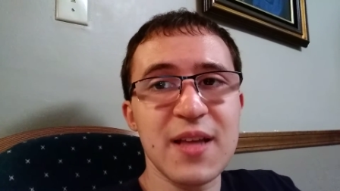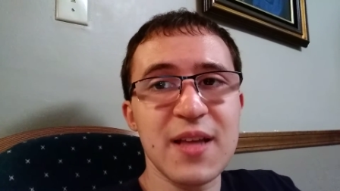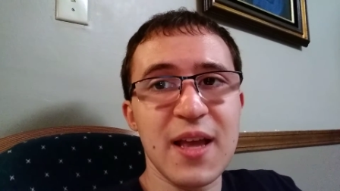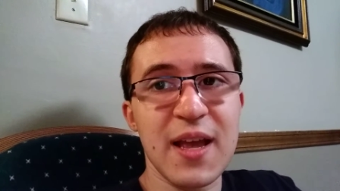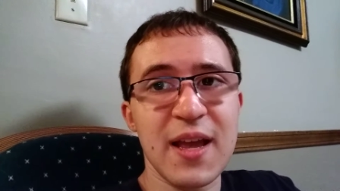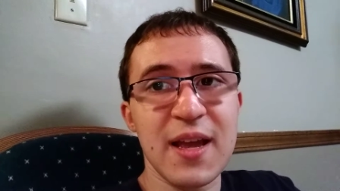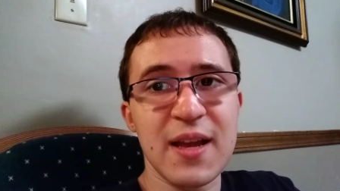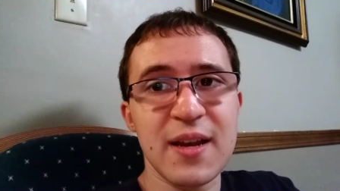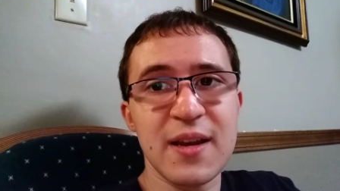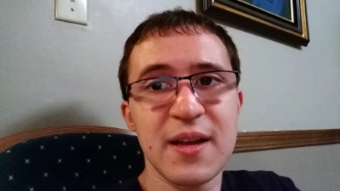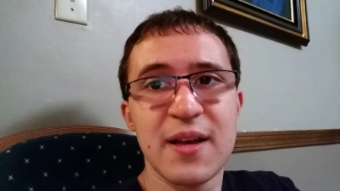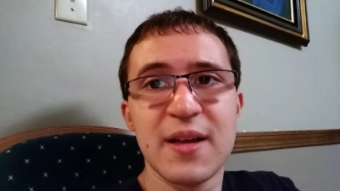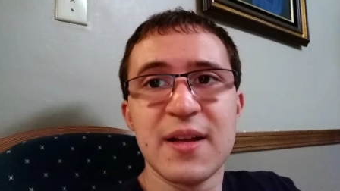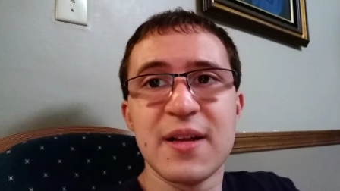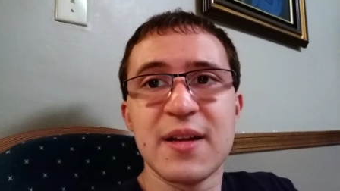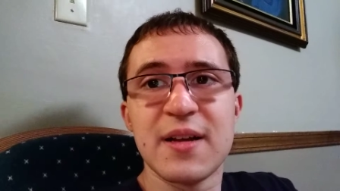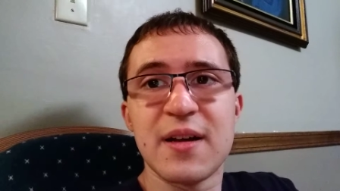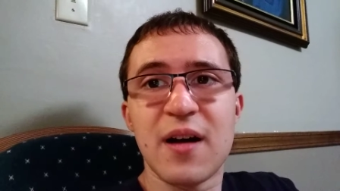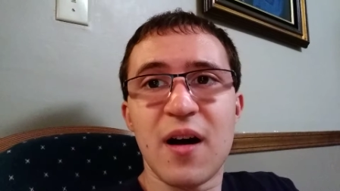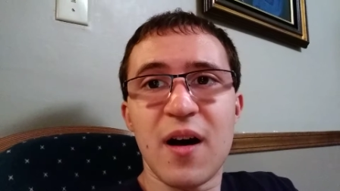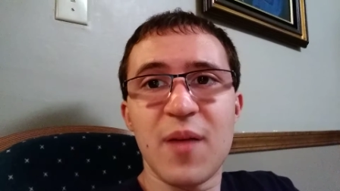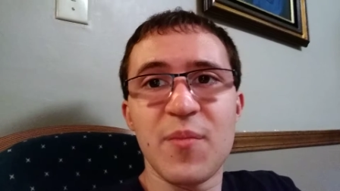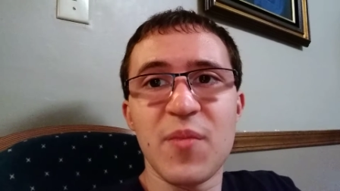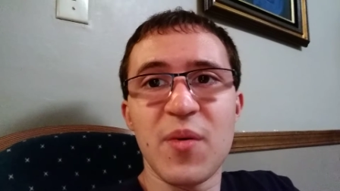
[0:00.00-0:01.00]
And
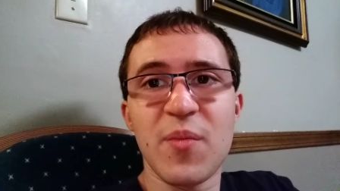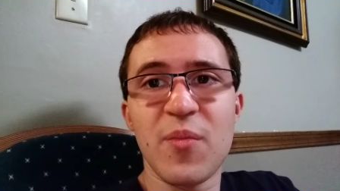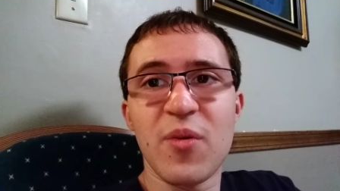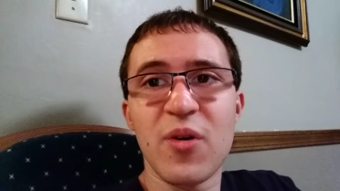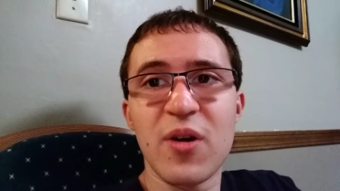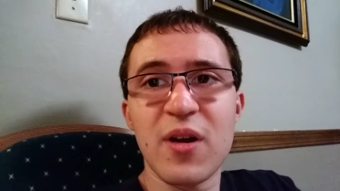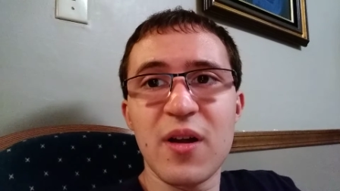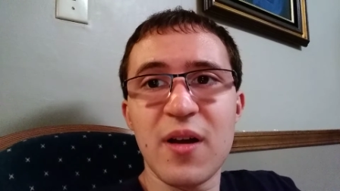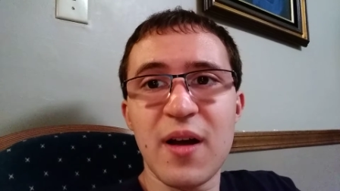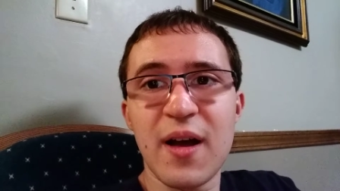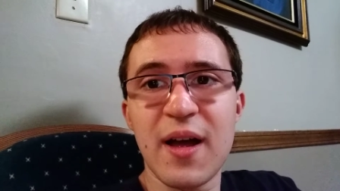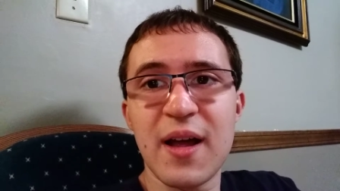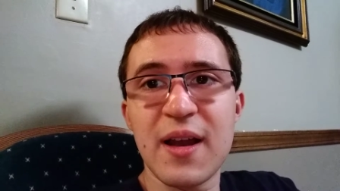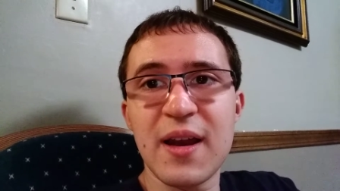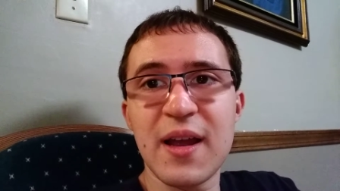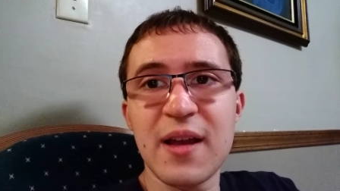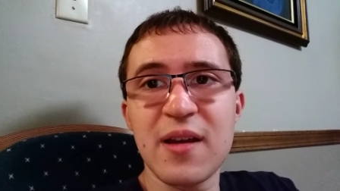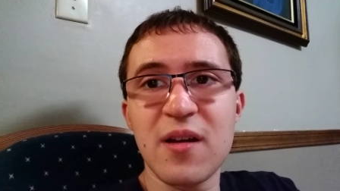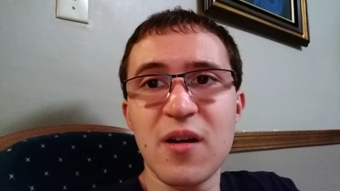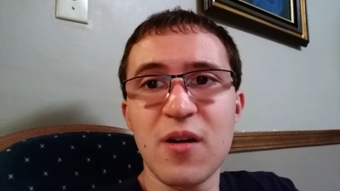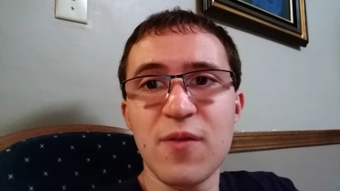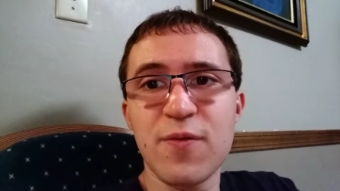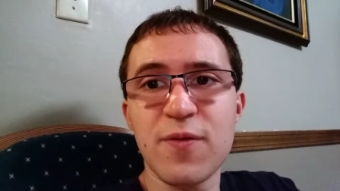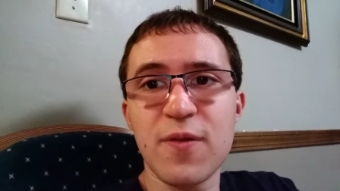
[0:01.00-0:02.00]
and I
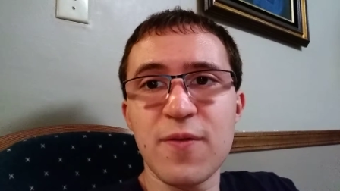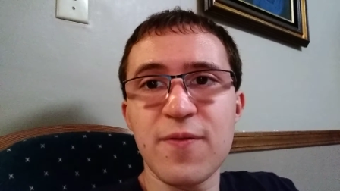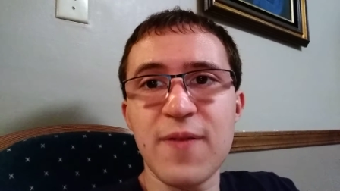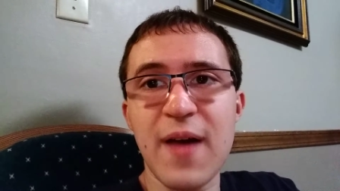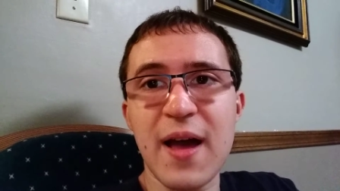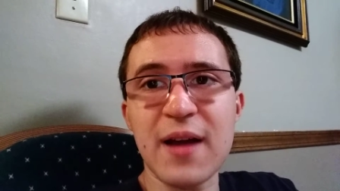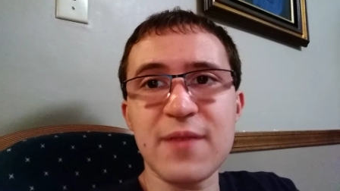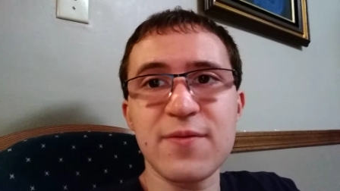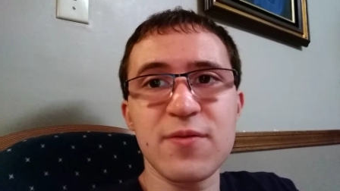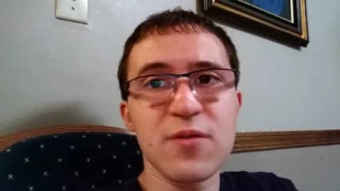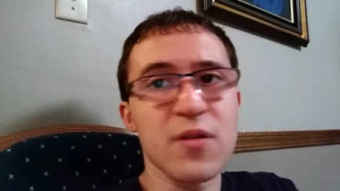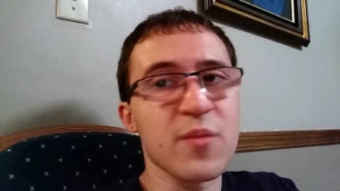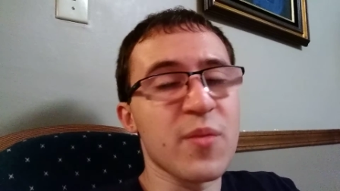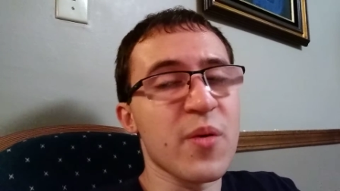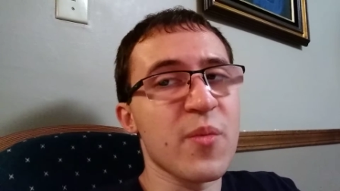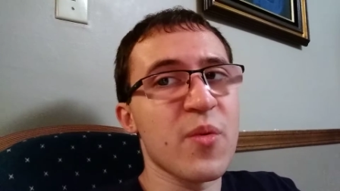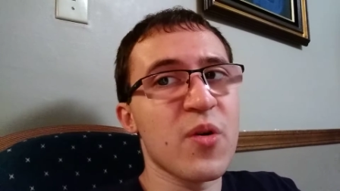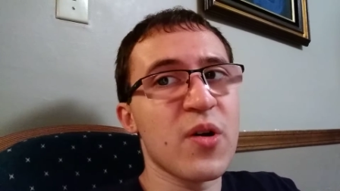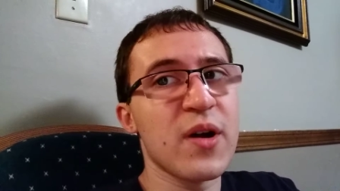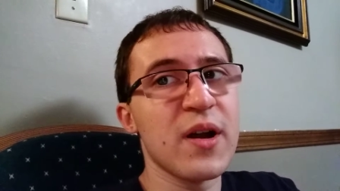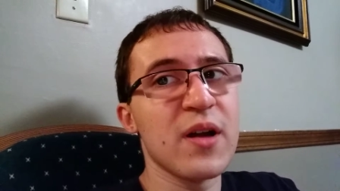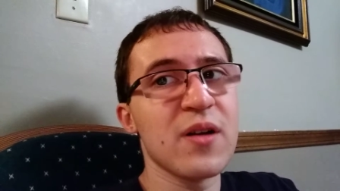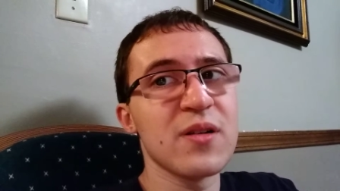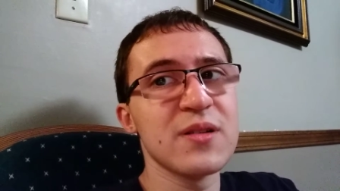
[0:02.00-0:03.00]
know for a fact for a
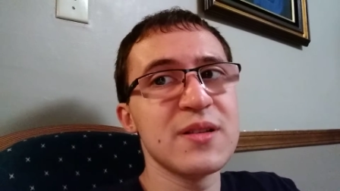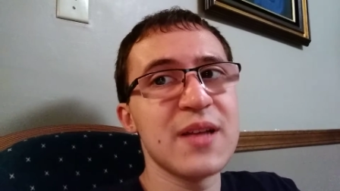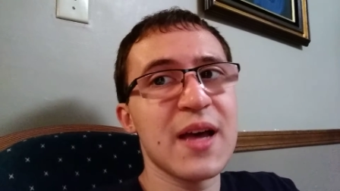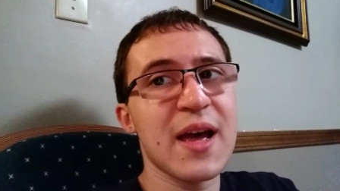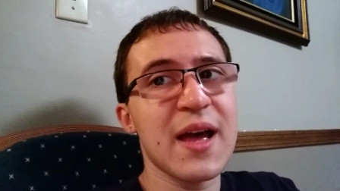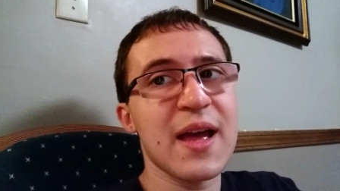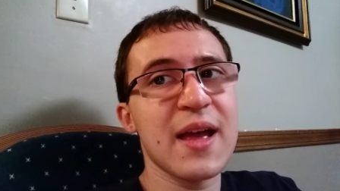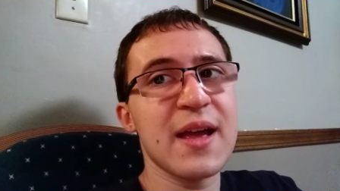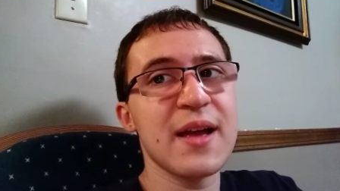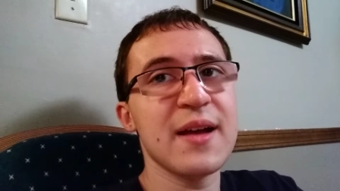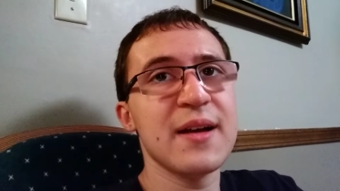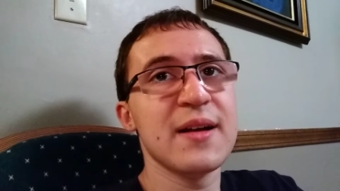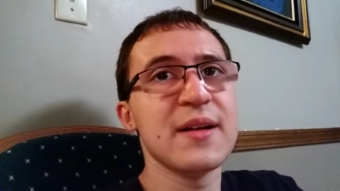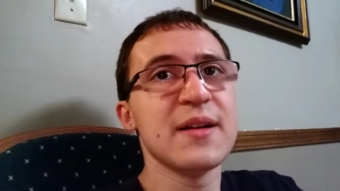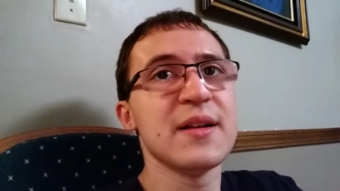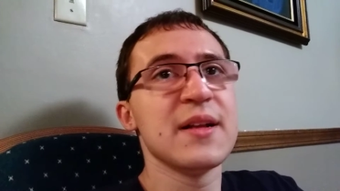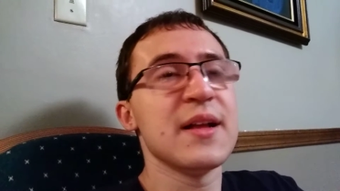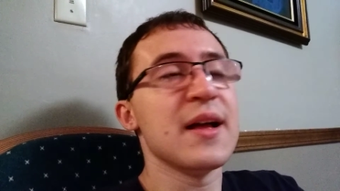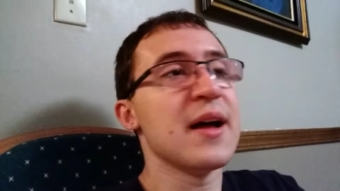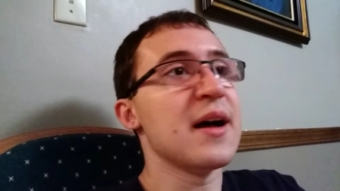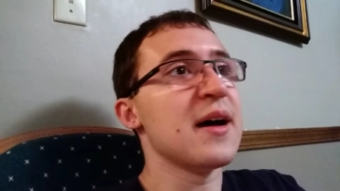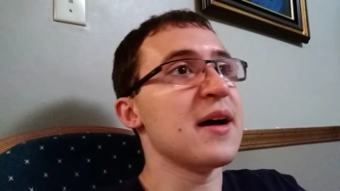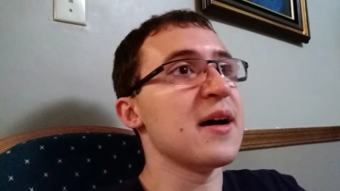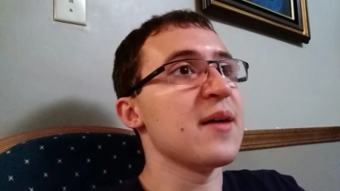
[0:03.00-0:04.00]
Memorial Day,
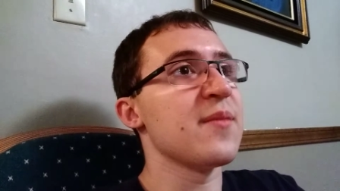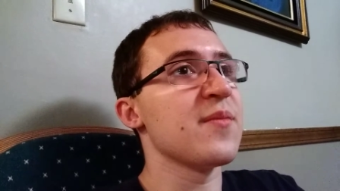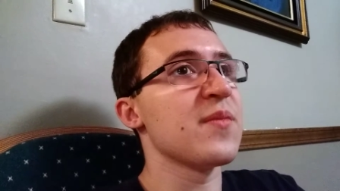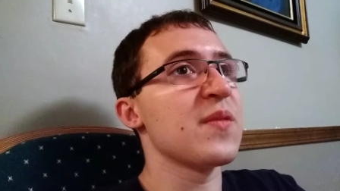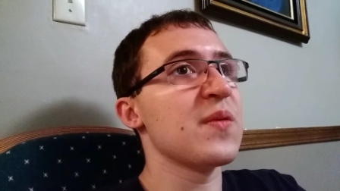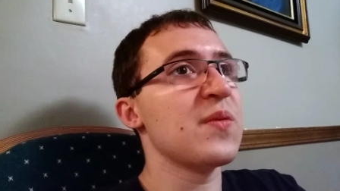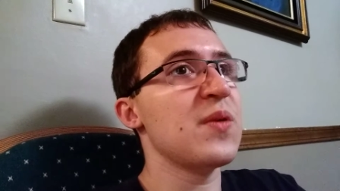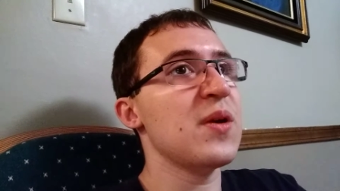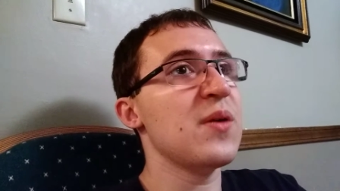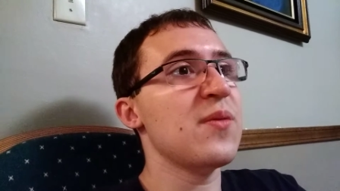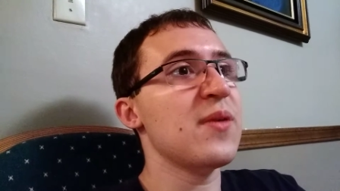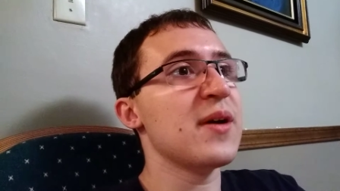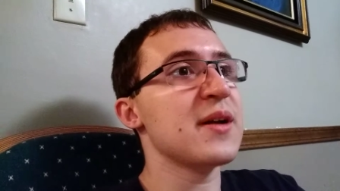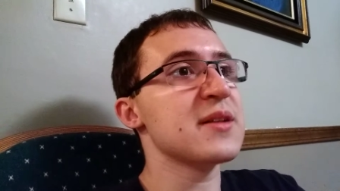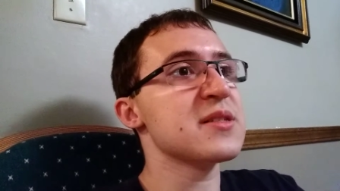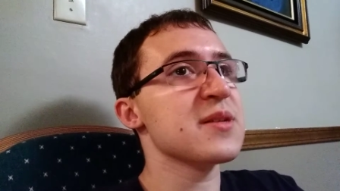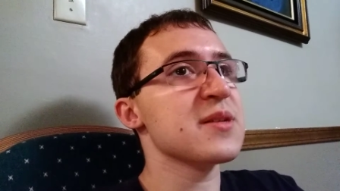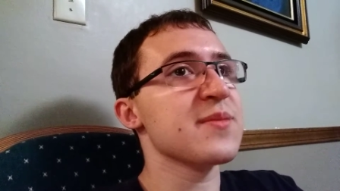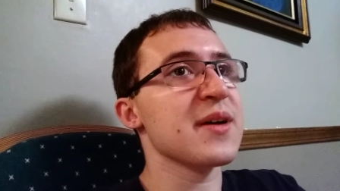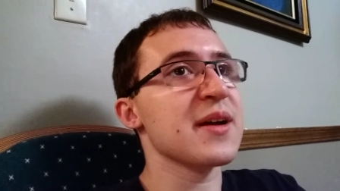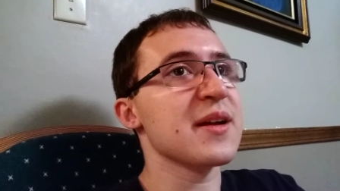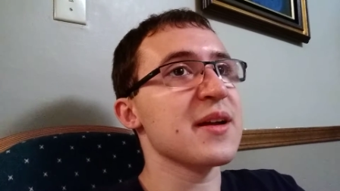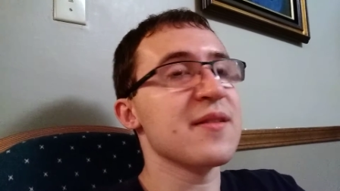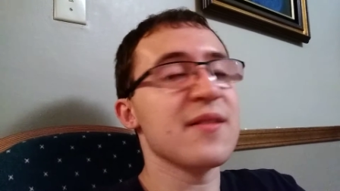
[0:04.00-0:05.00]
we went to
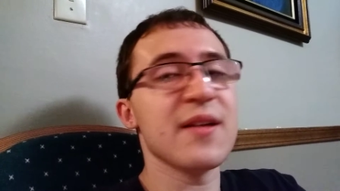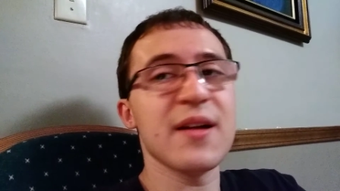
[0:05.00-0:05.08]
my